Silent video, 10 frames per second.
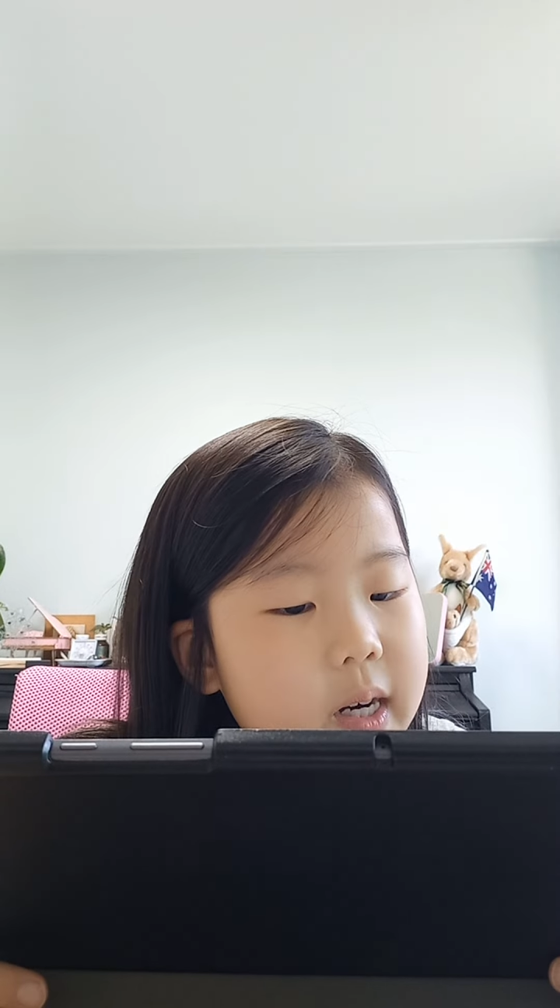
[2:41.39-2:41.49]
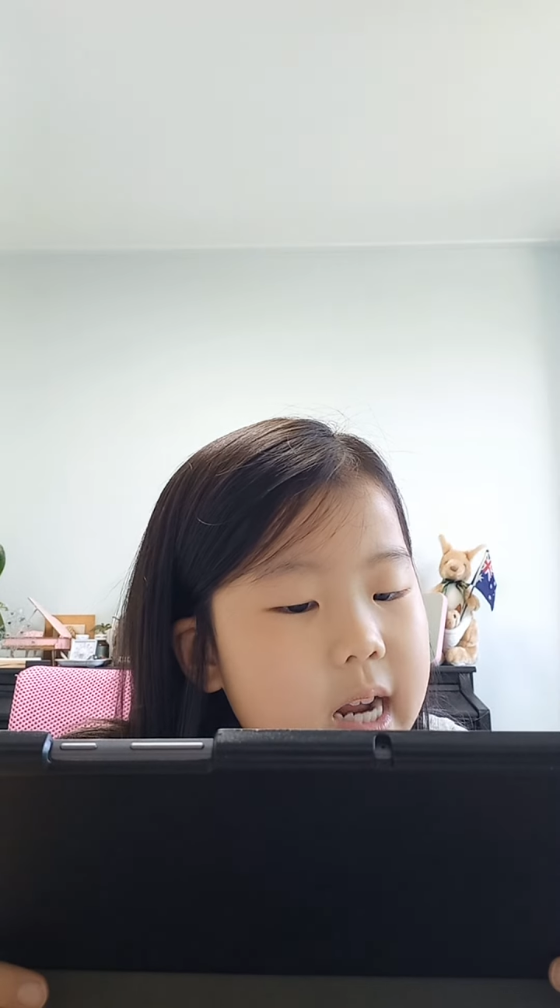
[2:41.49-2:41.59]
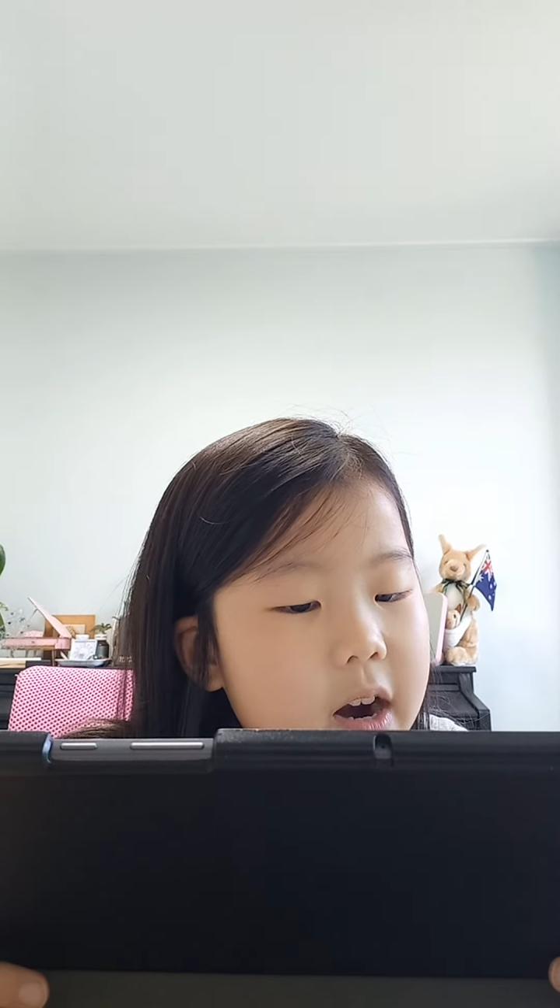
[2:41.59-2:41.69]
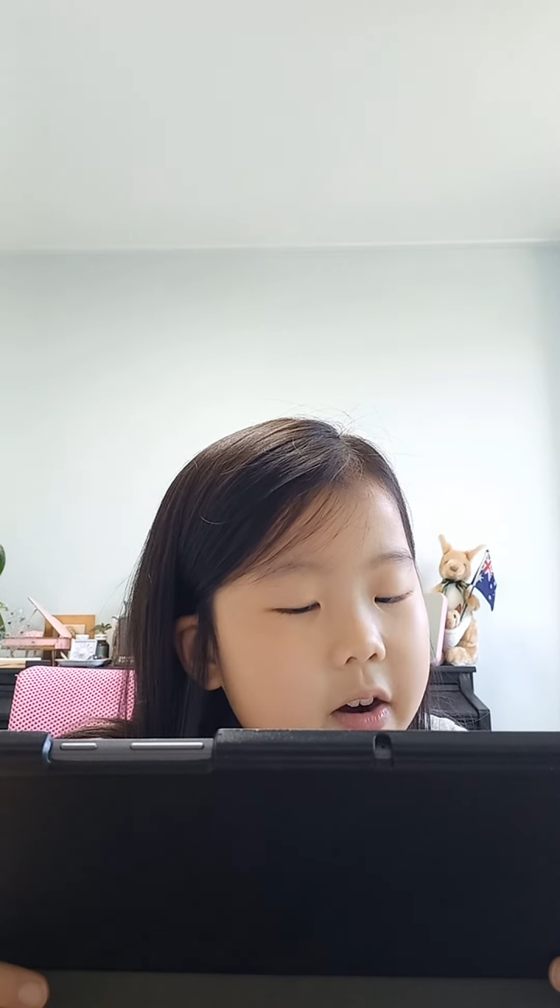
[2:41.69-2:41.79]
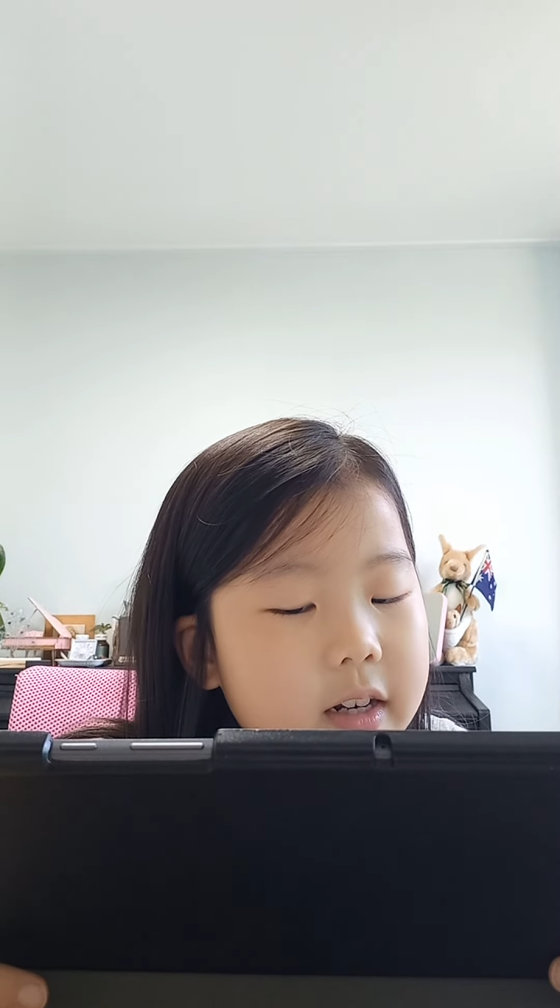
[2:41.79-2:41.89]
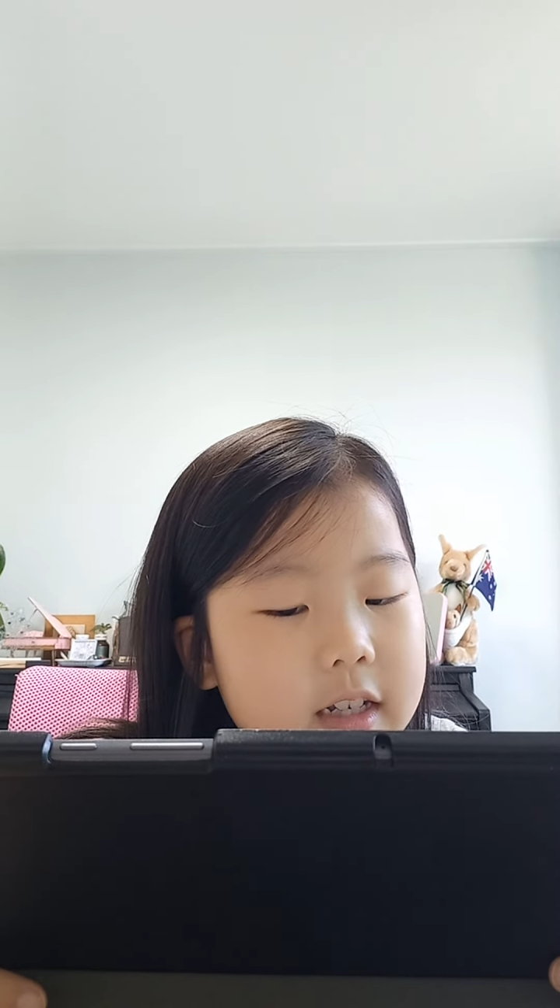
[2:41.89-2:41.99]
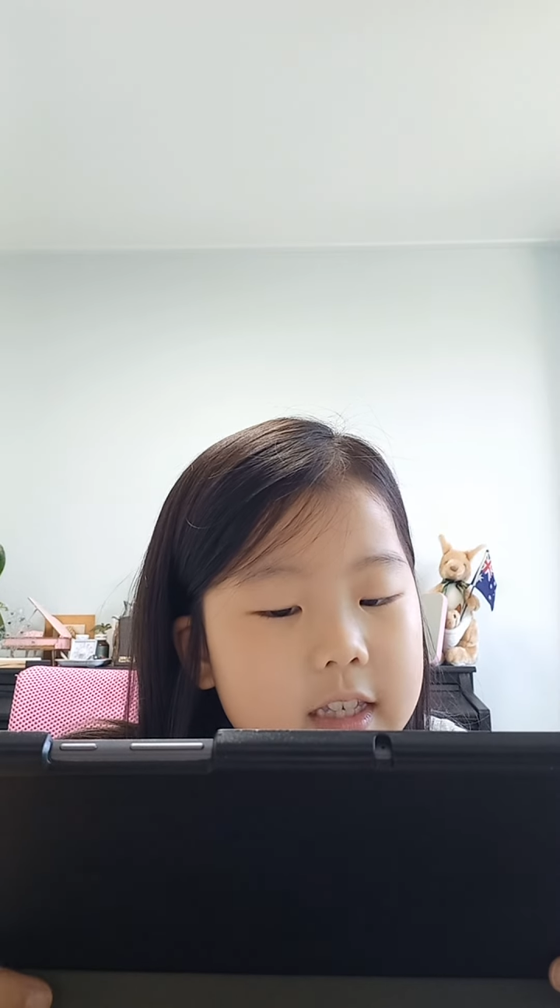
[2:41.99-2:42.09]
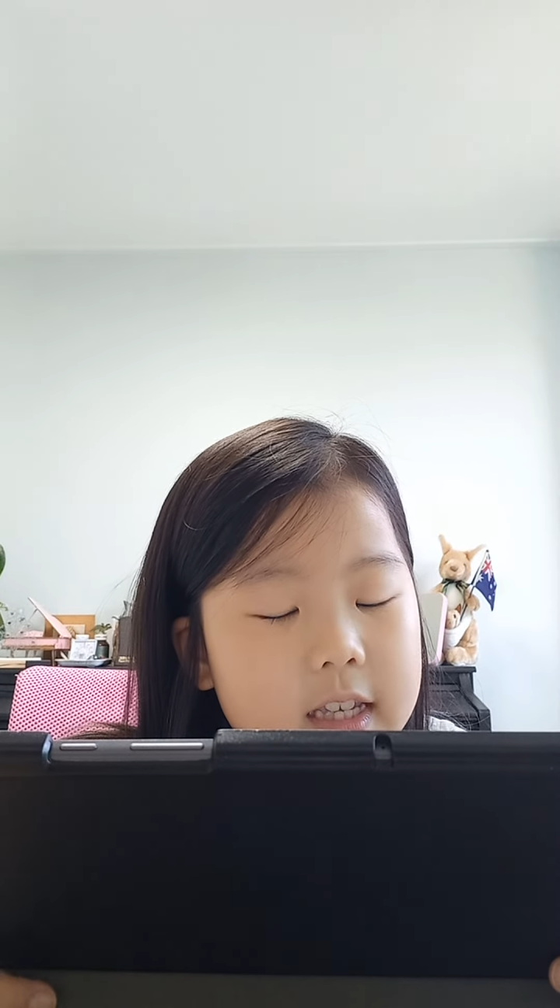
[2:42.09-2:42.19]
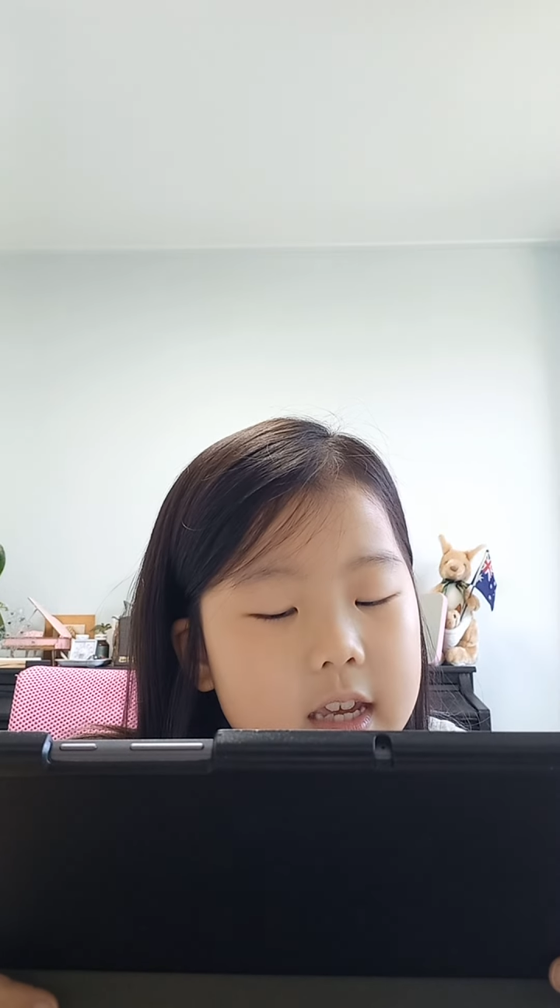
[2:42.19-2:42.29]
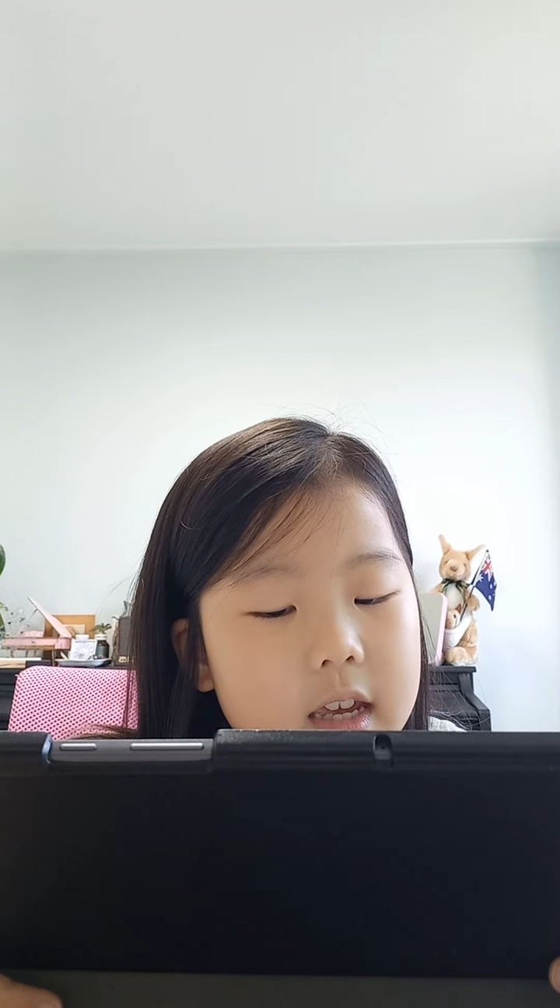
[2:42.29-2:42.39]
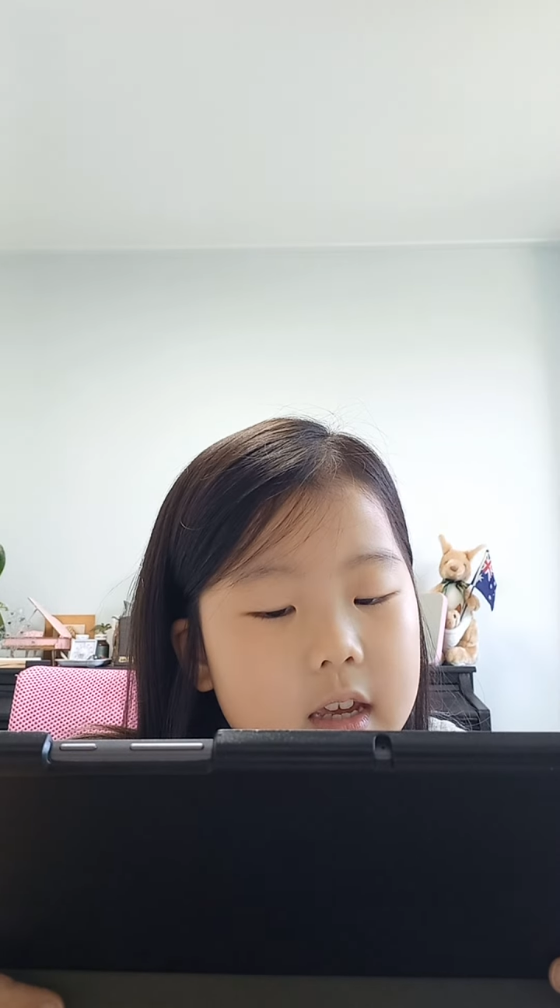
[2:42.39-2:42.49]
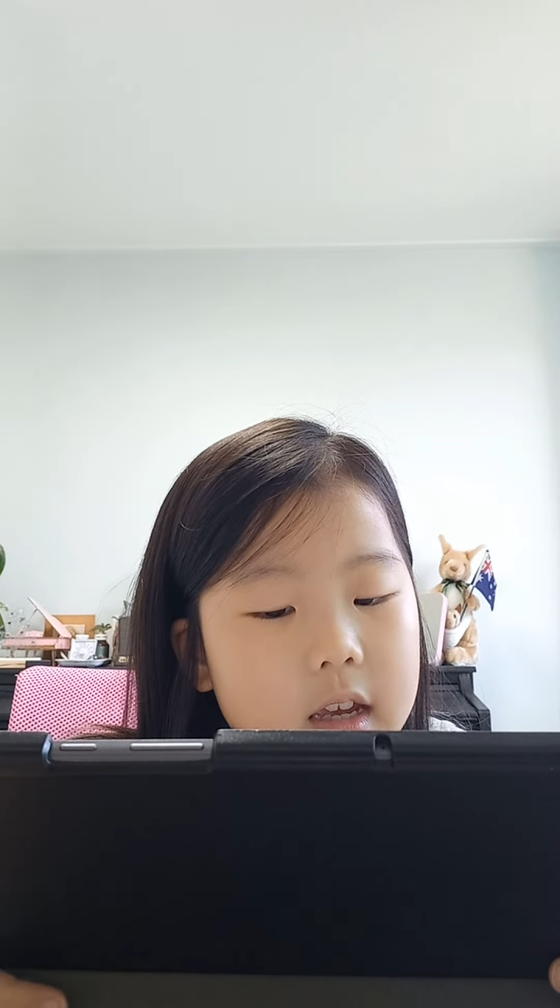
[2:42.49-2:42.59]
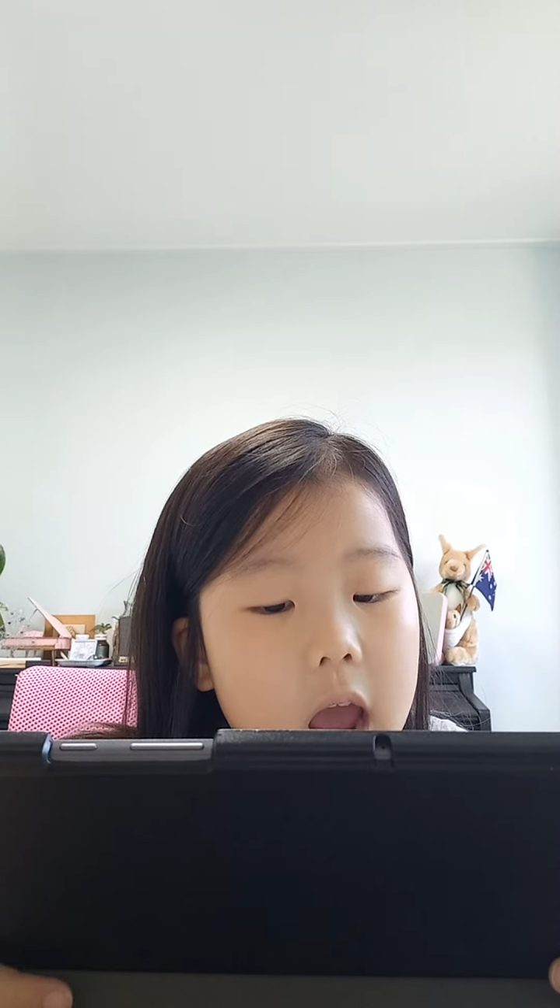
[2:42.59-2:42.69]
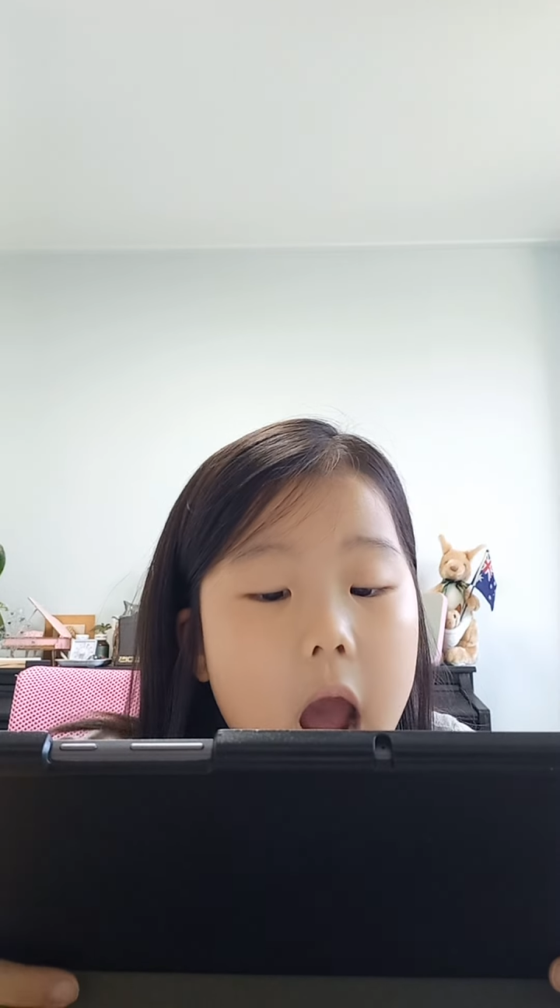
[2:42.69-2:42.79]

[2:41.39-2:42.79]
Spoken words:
there in the sea.